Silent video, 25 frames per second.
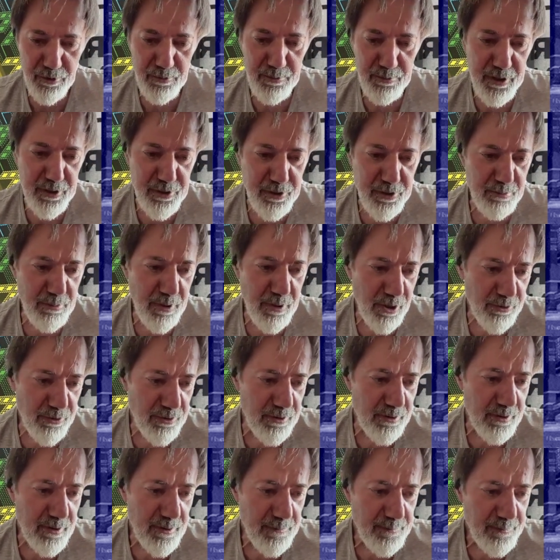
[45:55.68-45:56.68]
from a
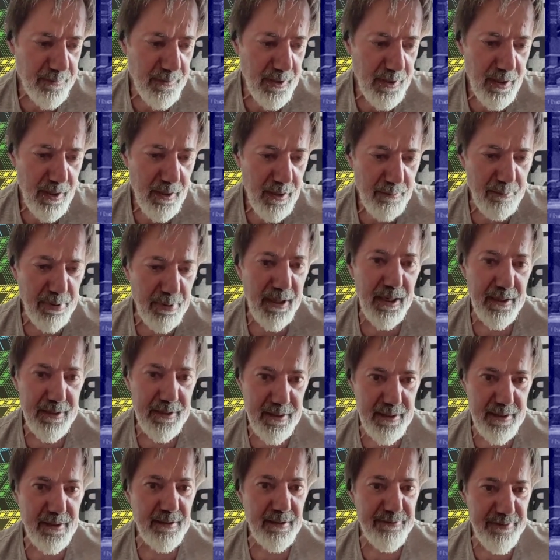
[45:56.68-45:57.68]
remote Black
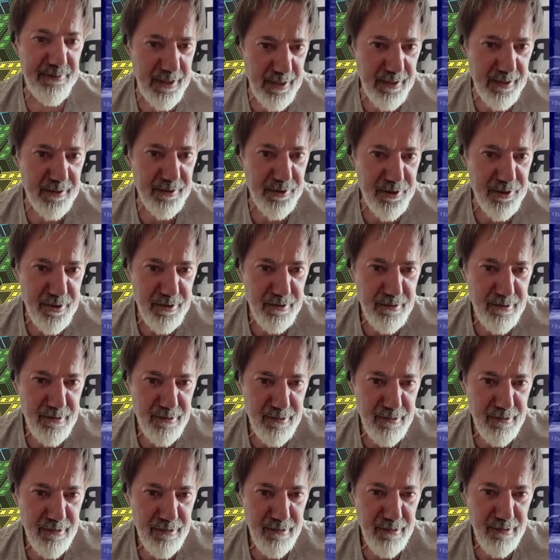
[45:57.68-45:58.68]
Sea village,
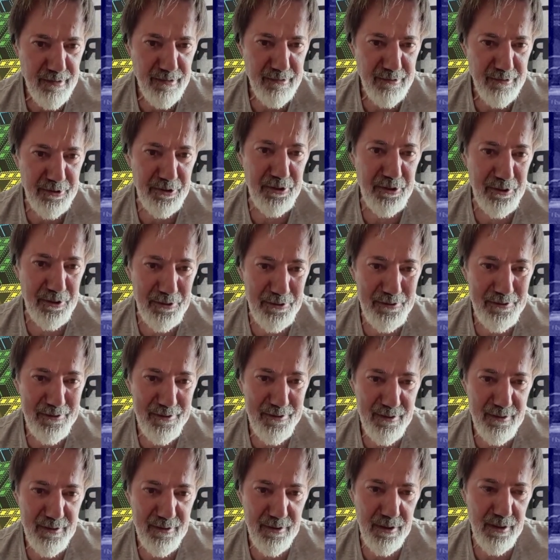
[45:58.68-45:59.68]
you know,
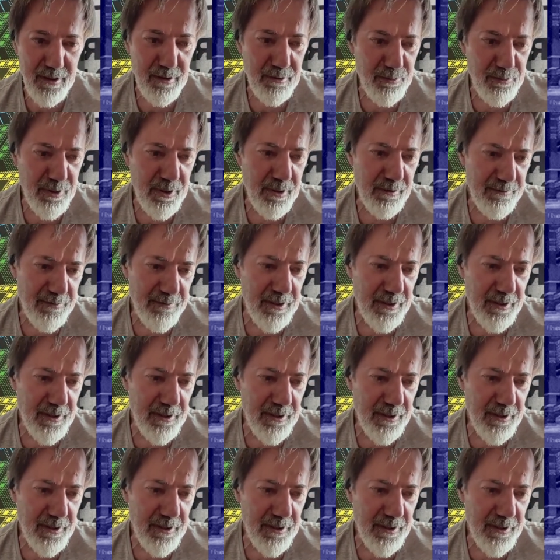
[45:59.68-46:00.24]
with a